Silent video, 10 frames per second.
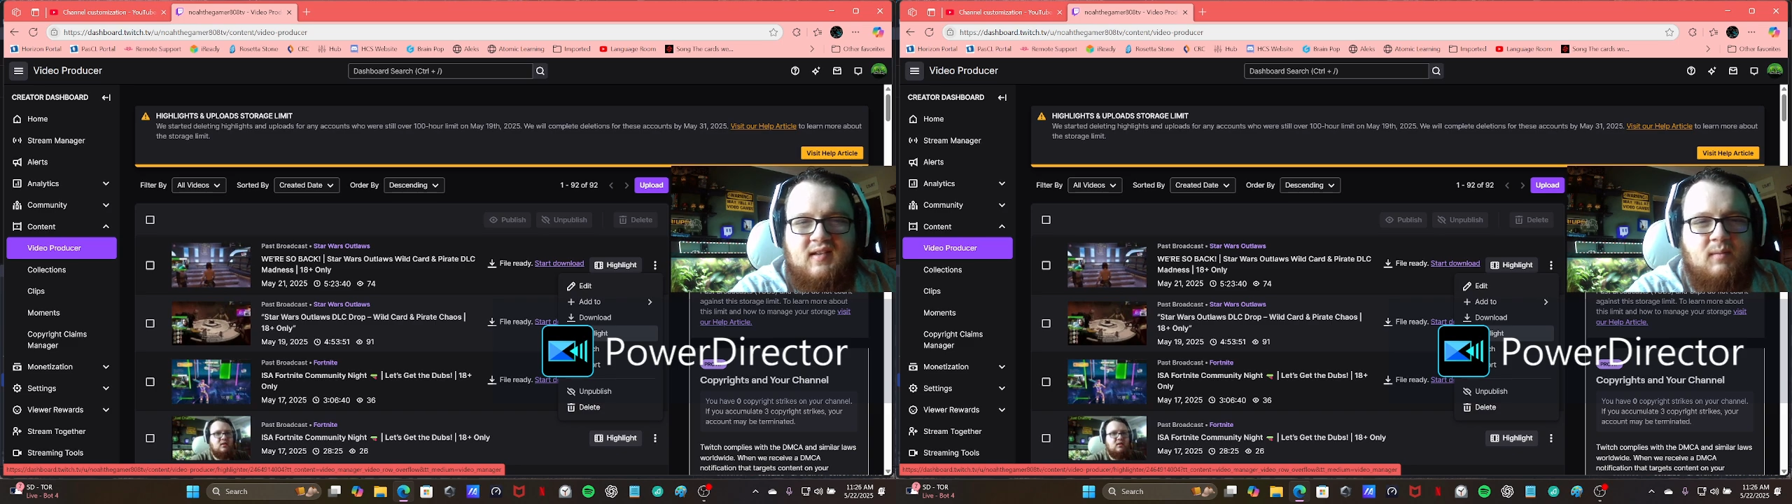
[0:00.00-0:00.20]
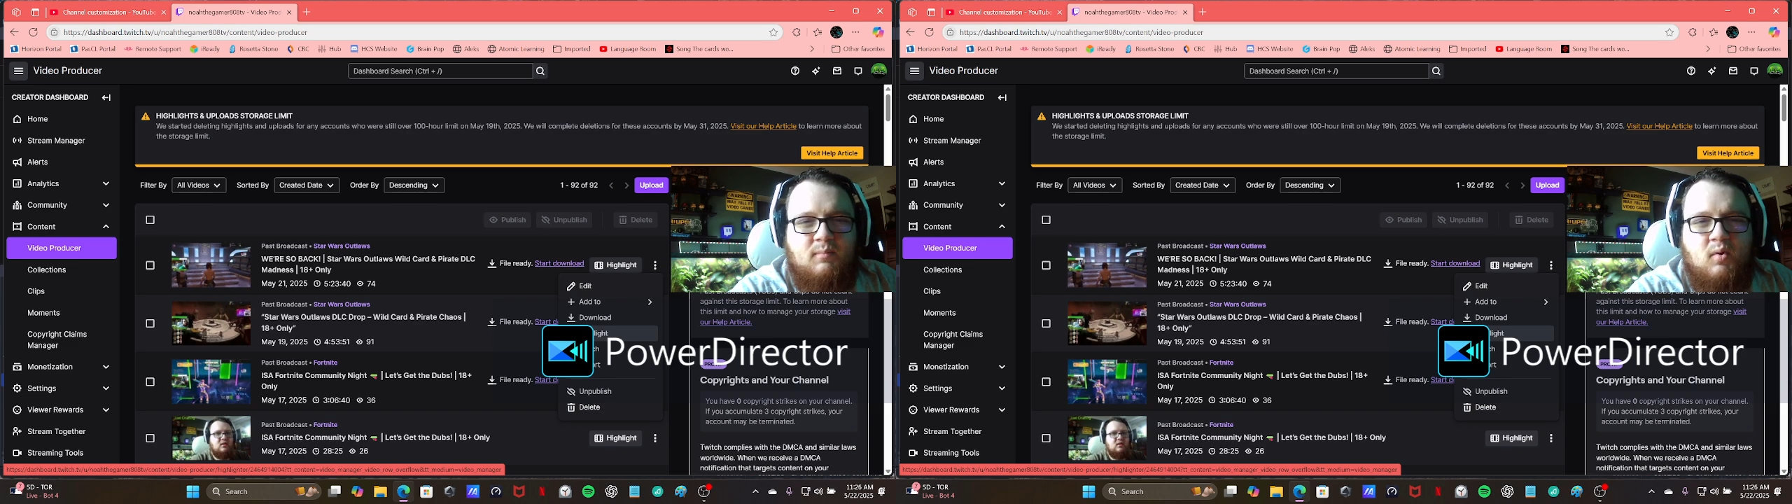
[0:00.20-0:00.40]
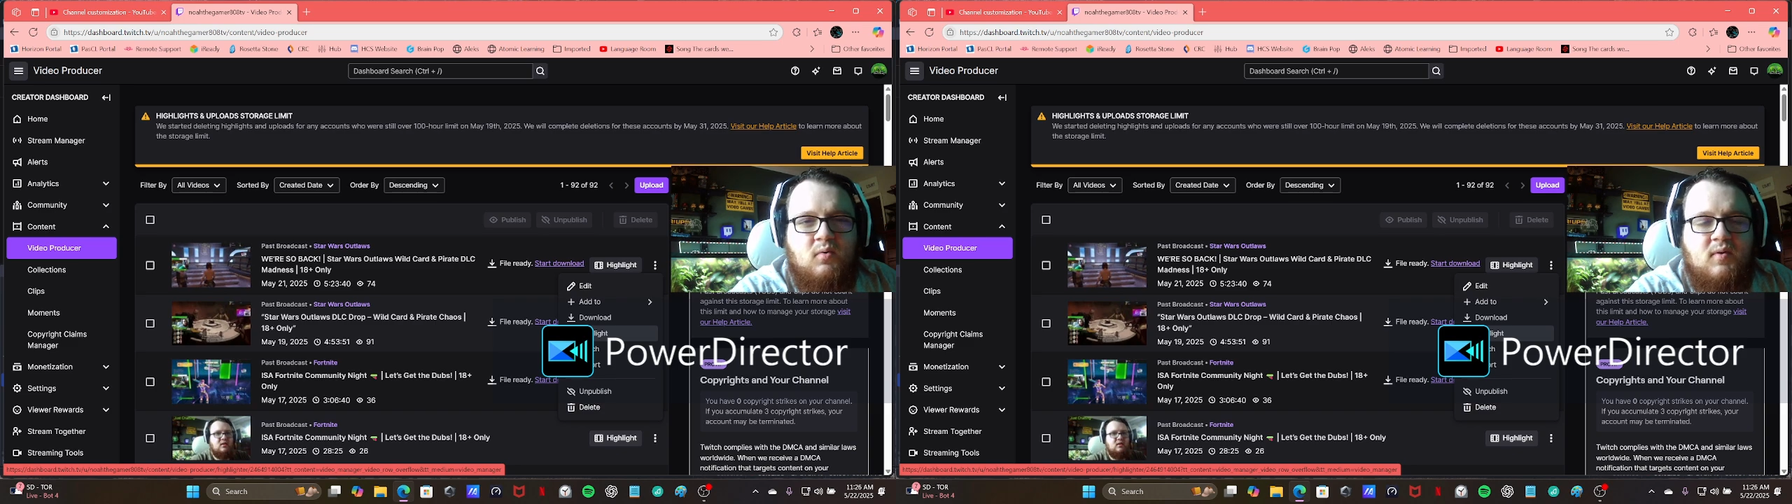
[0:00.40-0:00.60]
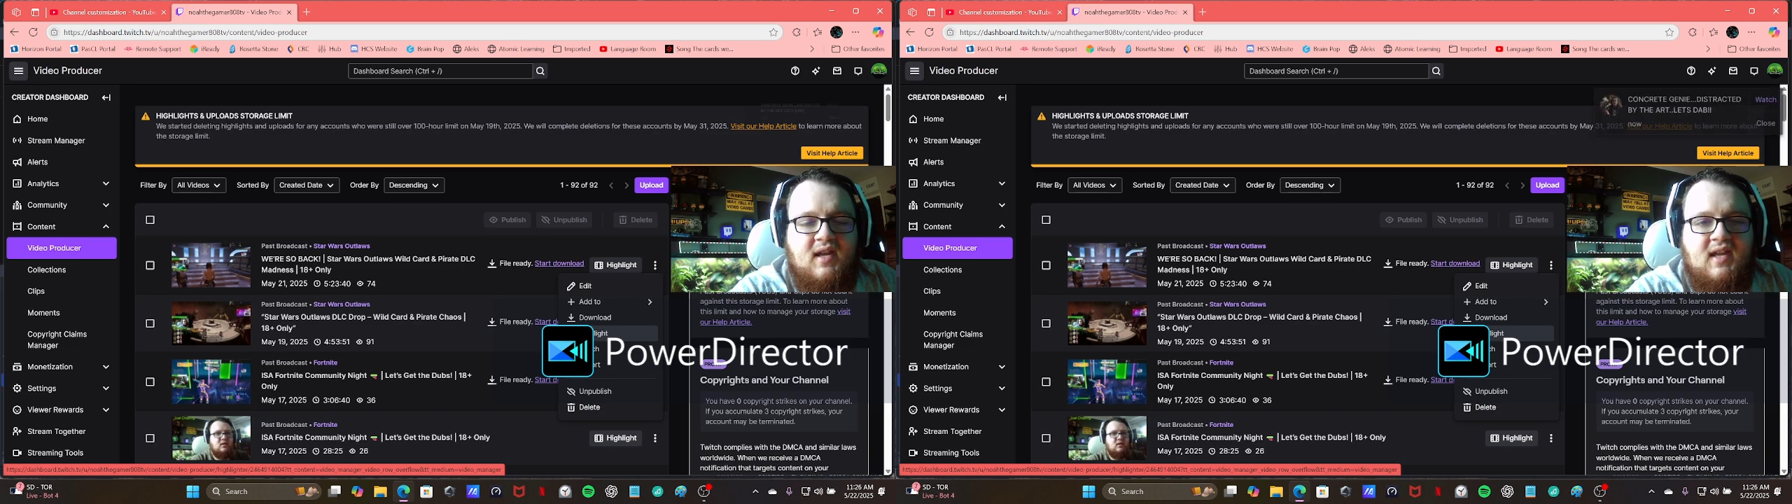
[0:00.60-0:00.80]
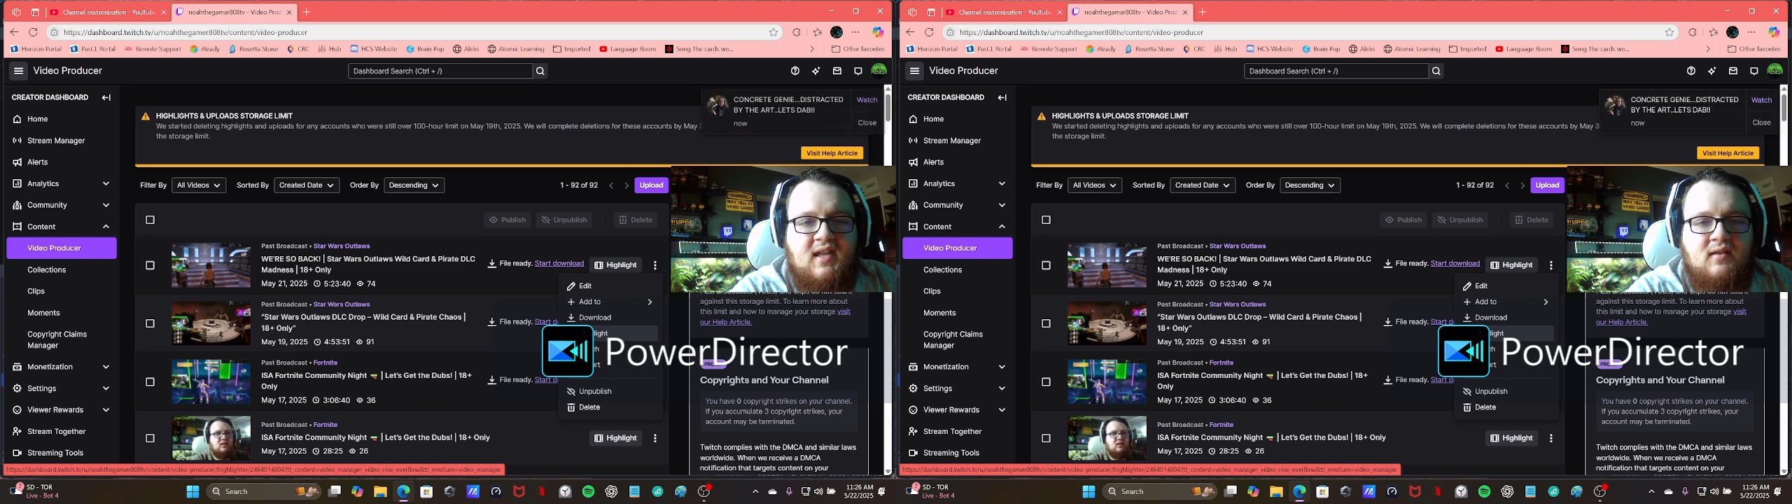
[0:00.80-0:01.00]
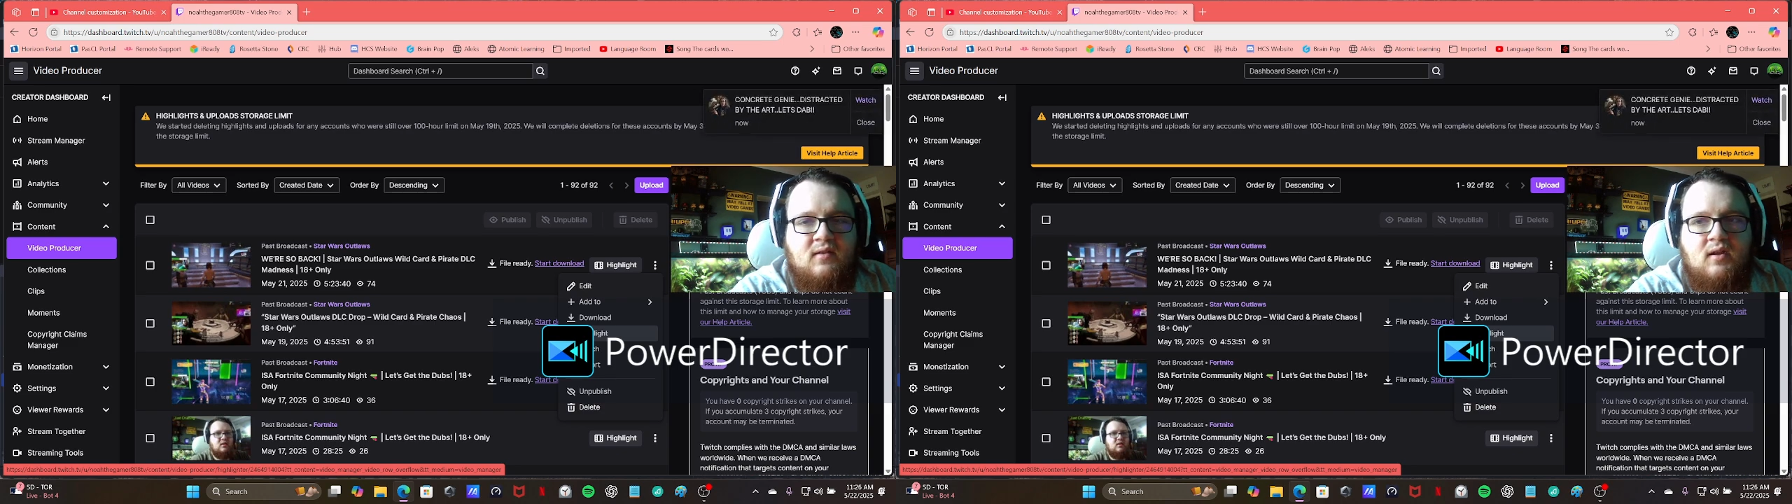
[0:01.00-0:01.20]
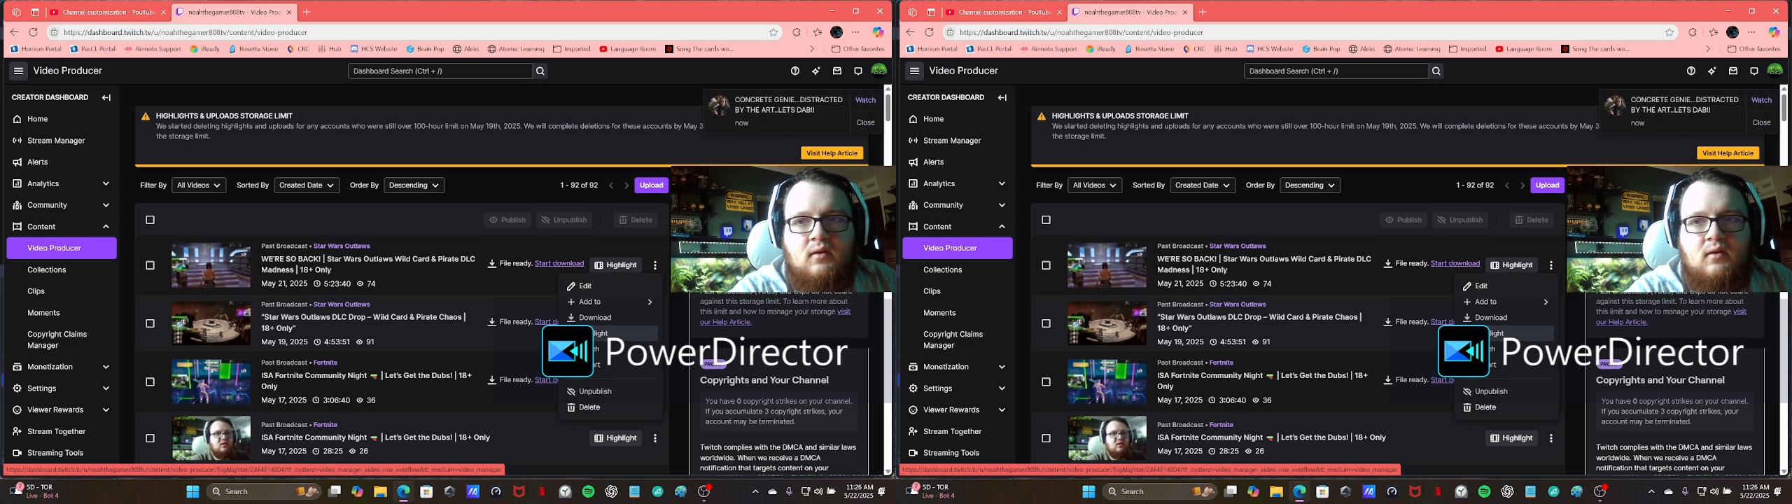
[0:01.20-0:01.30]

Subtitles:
of like boring,